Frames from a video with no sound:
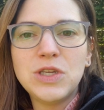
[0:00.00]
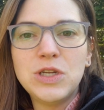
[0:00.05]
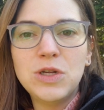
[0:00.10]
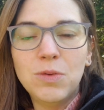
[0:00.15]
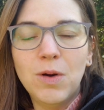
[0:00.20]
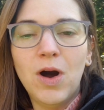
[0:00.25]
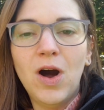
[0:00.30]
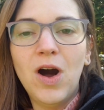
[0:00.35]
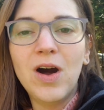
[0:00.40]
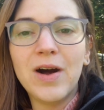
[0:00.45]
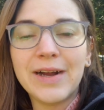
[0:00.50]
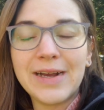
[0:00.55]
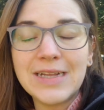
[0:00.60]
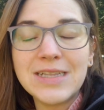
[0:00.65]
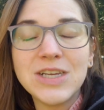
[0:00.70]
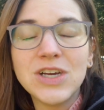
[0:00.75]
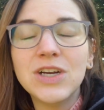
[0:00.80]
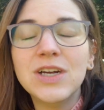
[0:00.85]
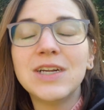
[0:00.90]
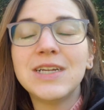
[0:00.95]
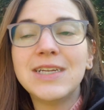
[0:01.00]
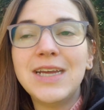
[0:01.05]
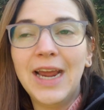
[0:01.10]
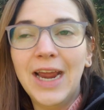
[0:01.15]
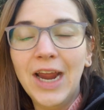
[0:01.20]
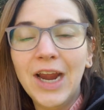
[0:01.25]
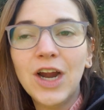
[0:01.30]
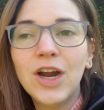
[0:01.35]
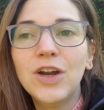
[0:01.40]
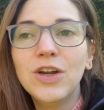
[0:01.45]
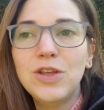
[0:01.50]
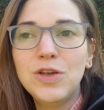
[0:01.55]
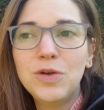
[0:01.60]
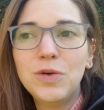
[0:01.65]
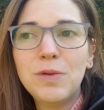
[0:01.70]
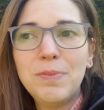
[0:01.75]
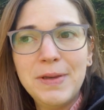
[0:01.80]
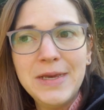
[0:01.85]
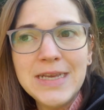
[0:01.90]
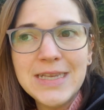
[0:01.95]
to a hawk, it's going to tear you
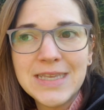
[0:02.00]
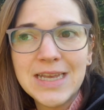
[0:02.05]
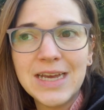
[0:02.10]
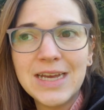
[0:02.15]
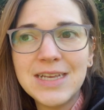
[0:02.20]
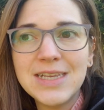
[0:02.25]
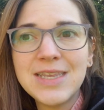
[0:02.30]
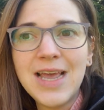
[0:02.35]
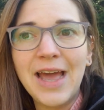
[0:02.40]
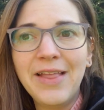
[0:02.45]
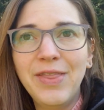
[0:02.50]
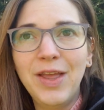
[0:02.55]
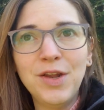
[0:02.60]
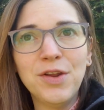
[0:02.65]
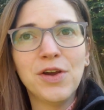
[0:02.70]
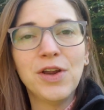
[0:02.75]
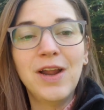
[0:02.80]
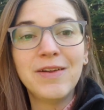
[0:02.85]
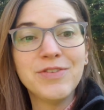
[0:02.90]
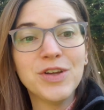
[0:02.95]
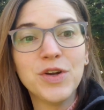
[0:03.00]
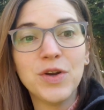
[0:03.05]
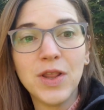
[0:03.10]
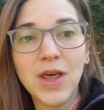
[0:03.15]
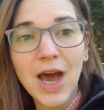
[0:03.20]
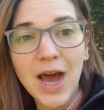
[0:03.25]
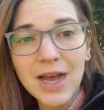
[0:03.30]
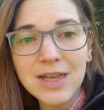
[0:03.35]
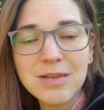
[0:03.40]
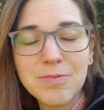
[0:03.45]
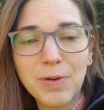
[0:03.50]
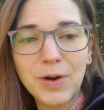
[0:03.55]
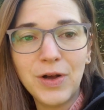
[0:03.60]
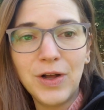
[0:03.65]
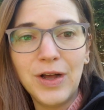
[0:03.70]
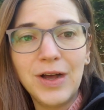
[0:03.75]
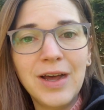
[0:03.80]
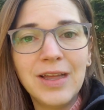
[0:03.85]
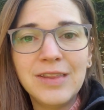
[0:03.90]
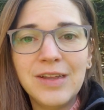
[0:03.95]
to pieces, and then you're going to have to go to the
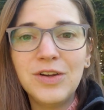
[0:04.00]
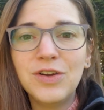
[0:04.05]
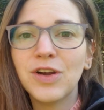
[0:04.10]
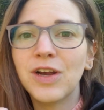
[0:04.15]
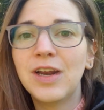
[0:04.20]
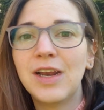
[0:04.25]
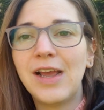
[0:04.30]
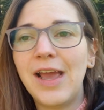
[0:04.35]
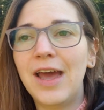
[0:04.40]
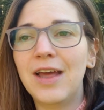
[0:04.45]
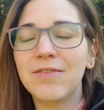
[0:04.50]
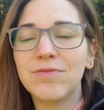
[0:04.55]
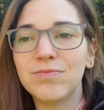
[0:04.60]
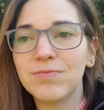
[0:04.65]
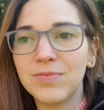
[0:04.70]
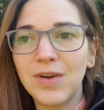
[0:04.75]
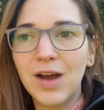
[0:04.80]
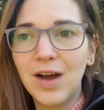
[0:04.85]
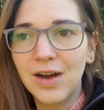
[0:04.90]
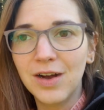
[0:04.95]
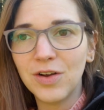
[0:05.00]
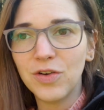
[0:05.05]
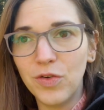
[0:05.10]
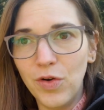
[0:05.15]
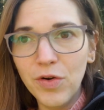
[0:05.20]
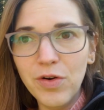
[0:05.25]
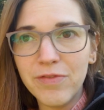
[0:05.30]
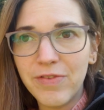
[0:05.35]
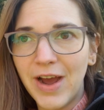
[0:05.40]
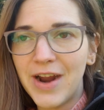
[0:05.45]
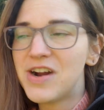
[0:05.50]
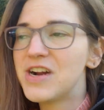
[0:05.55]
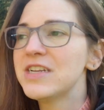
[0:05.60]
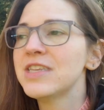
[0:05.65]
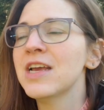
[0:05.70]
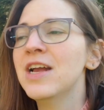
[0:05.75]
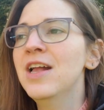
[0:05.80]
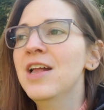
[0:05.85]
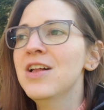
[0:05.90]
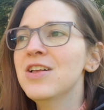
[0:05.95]
hospital, and then you're going to get coronavirus.
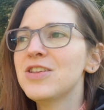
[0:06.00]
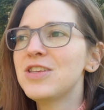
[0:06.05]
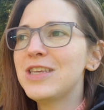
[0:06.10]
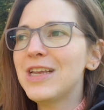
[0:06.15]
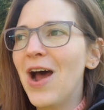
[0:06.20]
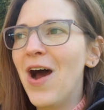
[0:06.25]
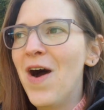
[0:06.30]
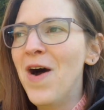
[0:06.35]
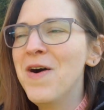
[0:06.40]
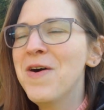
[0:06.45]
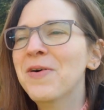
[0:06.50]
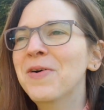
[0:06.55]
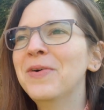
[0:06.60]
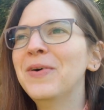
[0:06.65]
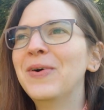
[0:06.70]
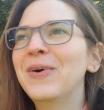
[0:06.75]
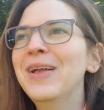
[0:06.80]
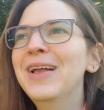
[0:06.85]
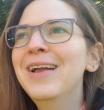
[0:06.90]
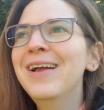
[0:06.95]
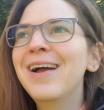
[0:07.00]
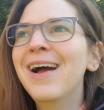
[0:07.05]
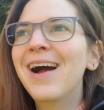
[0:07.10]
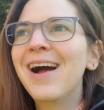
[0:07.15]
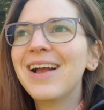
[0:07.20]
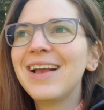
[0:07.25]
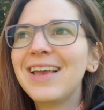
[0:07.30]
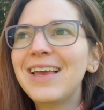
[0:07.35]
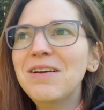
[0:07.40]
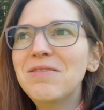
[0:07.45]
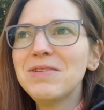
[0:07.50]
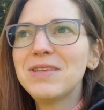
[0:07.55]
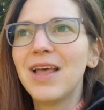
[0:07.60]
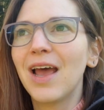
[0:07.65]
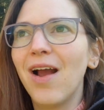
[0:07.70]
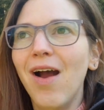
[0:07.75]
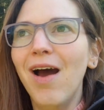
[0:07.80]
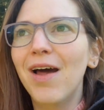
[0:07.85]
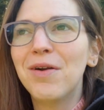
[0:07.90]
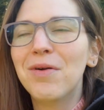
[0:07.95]
So he was
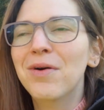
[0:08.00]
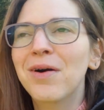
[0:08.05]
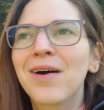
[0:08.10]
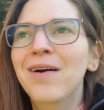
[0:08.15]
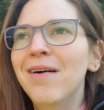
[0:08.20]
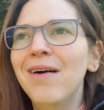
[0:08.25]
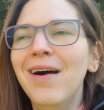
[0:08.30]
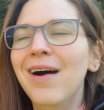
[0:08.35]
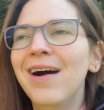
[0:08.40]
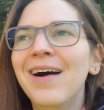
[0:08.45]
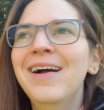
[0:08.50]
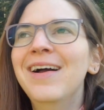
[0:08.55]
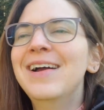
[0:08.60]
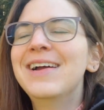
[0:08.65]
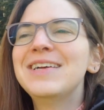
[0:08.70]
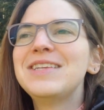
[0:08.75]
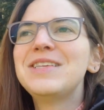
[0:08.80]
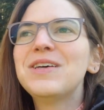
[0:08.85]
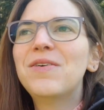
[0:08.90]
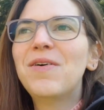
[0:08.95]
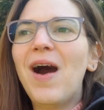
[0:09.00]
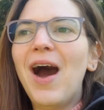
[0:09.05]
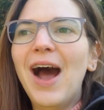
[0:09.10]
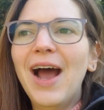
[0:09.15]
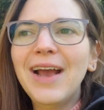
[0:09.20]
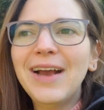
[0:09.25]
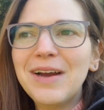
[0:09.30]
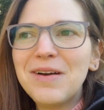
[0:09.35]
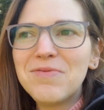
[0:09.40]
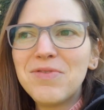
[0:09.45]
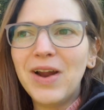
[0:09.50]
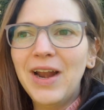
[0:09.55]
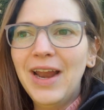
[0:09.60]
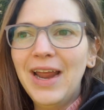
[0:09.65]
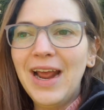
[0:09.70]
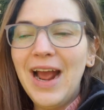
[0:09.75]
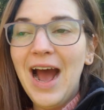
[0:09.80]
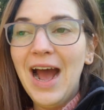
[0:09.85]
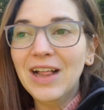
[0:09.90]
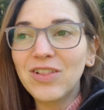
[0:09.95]
like, So I come
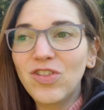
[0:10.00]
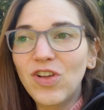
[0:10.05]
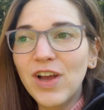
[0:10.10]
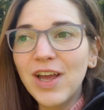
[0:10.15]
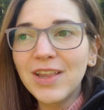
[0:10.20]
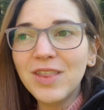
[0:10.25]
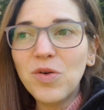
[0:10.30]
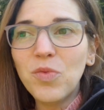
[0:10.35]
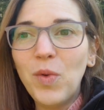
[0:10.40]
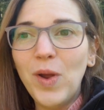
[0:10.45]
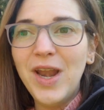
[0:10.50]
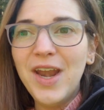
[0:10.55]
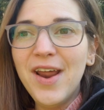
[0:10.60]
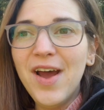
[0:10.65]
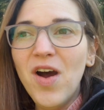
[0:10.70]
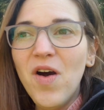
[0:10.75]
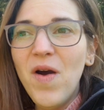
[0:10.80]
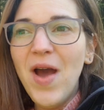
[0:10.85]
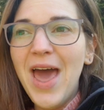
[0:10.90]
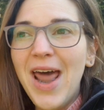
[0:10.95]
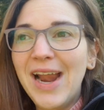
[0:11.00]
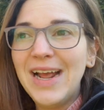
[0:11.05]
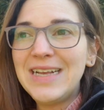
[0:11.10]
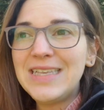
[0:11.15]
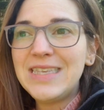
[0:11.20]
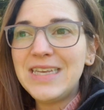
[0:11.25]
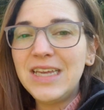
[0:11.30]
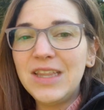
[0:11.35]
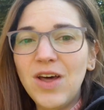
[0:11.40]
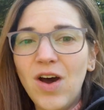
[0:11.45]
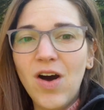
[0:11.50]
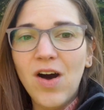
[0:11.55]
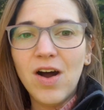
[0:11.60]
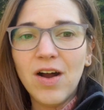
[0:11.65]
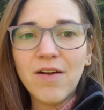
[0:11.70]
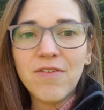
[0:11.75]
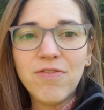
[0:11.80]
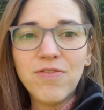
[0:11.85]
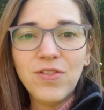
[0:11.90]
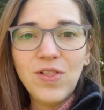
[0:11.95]
running, I look at the window, and I see the
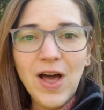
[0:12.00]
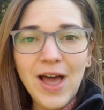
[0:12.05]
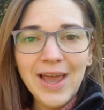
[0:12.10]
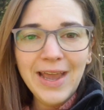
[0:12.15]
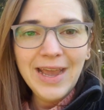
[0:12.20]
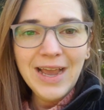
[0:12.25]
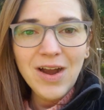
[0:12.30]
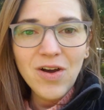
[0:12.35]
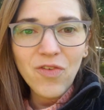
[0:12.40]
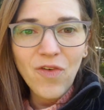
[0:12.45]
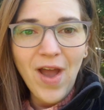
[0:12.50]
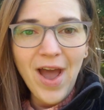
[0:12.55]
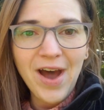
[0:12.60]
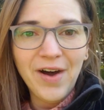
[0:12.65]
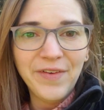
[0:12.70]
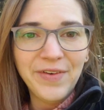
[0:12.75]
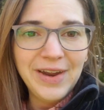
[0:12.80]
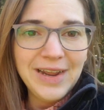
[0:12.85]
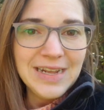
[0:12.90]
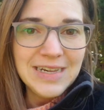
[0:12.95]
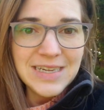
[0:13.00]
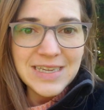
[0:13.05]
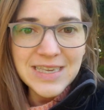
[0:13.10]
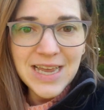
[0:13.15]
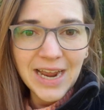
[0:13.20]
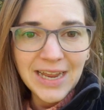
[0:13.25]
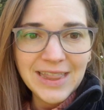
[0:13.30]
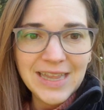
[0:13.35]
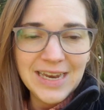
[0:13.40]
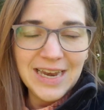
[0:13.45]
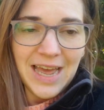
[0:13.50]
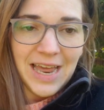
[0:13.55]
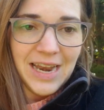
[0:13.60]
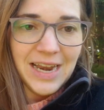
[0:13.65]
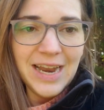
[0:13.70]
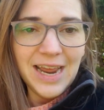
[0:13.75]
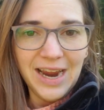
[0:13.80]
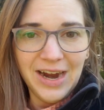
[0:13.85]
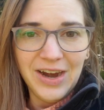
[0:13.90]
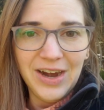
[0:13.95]
hawk flying around inside the
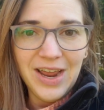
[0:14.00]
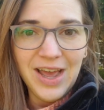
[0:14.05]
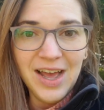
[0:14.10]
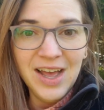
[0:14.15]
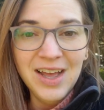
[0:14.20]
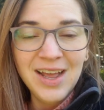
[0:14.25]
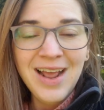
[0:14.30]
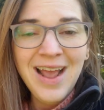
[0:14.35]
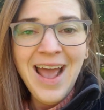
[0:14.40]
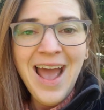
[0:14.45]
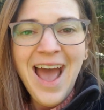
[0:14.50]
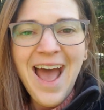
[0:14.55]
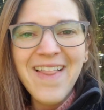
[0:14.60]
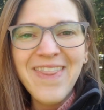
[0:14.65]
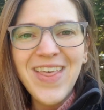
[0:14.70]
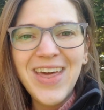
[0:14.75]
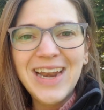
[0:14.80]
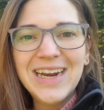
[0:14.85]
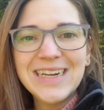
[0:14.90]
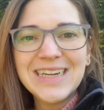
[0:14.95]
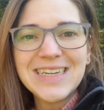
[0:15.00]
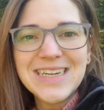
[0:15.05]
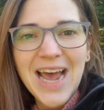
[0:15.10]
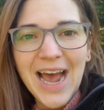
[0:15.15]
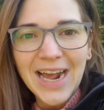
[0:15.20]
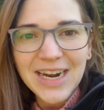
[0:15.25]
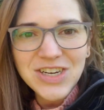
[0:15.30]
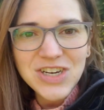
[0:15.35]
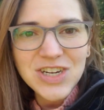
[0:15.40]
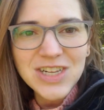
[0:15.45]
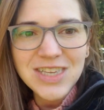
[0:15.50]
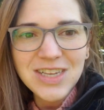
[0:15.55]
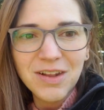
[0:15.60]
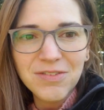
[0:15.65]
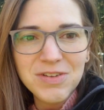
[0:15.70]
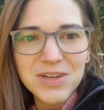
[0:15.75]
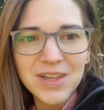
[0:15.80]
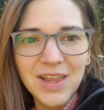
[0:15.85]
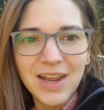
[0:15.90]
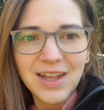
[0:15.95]
netted area, and then it attached
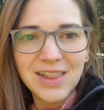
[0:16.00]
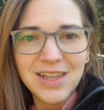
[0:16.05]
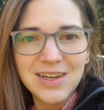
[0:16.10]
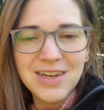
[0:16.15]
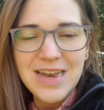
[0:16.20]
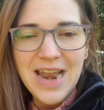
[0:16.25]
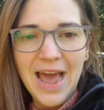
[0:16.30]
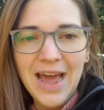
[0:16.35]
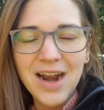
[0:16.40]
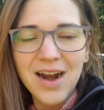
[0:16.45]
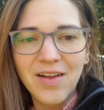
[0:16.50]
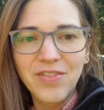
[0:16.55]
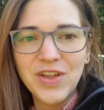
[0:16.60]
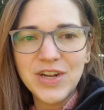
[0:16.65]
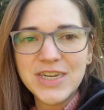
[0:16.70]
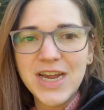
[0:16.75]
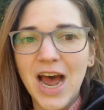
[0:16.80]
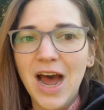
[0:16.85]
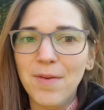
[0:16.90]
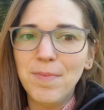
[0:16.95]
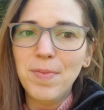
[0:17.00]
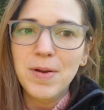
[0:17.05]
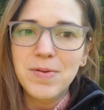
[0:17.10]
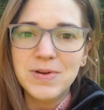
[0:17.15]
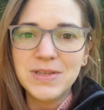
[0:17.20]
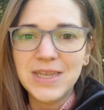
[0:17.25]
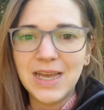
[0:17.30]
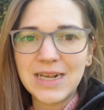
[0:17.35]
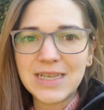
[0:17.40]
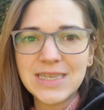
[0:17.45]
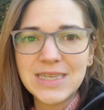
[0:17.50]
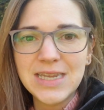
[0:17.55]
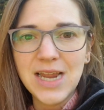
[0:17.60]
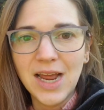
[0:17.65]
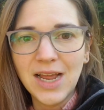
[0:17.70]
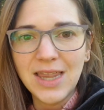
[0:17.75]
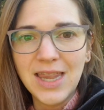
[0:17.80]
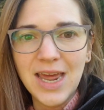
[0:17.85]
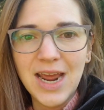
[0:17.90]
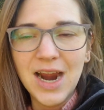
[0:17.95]
itself to like the net on the top and was like
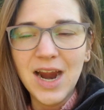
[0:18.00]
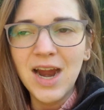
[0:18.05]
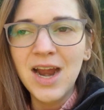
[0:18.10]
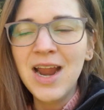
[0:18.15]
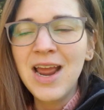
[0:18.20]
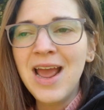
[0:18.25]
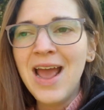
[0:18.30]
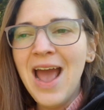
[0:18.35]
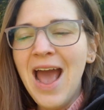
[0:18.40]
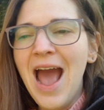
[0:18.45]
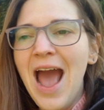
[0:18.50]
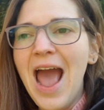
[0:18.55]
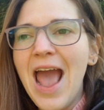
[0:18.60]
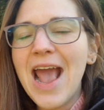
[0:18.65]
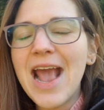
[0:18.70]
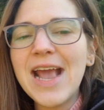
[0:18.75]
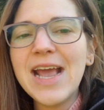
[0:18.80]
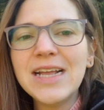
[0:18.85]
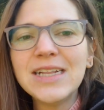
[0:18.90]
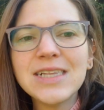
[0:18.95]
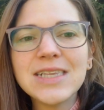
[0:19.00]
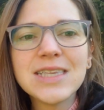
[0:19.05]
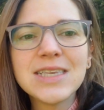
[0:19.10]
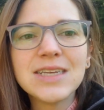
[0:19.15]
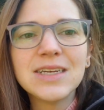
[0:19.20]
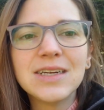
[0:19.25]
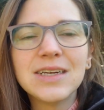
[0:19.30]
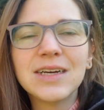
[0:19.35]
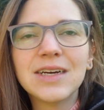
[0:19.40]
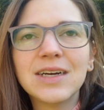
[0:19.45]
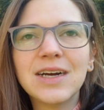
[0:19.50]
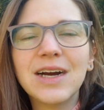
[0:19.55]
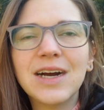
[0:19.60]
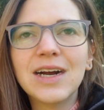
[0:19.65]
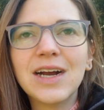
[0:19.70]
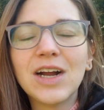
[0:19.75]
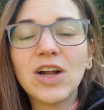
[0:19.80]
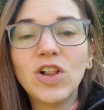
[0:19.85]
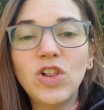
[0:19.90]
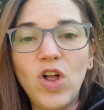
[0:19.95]
stuck there. Its
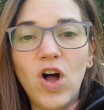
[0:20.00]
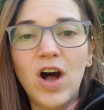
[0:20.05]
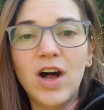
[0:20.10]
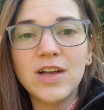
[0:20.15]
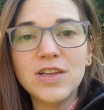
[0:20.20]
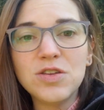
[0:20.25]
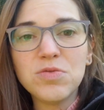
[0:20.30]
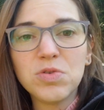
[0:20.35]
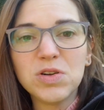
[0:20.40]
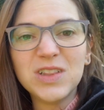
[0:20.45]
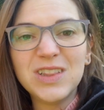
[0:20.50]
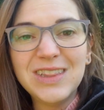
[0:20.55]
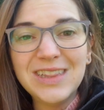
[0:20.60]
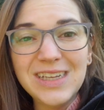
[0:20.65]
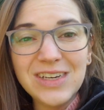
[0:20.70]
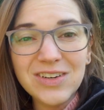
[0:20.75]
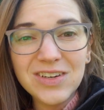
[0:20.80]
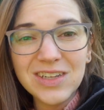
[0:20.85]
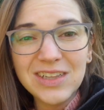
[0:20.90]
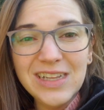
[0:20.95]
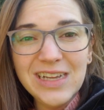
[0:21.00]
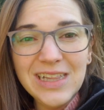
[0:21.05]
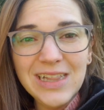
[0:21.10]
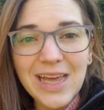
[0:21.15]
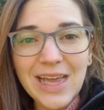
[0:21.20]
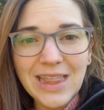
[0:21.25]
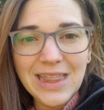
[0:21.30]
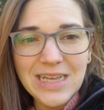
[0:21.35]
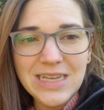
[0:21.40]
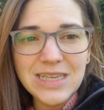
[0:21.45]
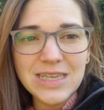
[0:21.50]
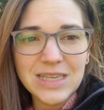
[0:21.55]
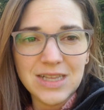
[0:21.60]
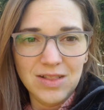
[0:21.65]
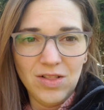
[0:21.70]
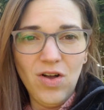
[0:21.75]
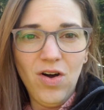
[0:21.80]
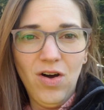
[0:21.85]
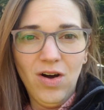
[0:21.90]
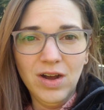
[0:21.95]
claws were literally like this
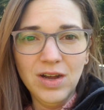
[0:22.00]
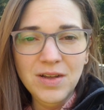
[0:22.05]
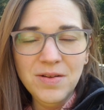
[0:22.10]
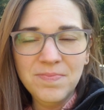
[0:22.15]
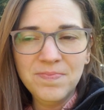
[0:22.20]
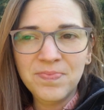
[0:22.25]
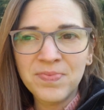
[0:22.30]
long.